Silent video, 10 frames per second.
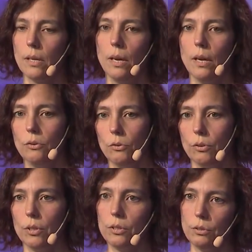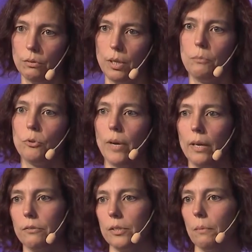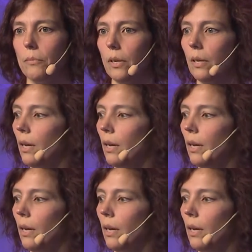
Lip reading: in order to keep track of something.